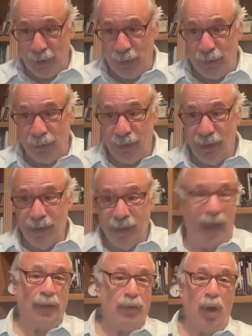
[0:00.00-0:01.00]
you,
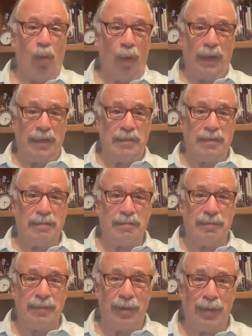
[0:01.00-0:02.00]
I don't know what is.
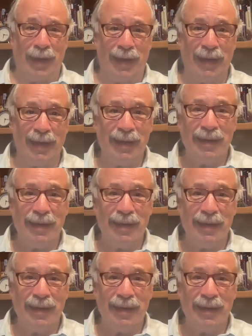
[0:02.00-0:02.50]
Okay.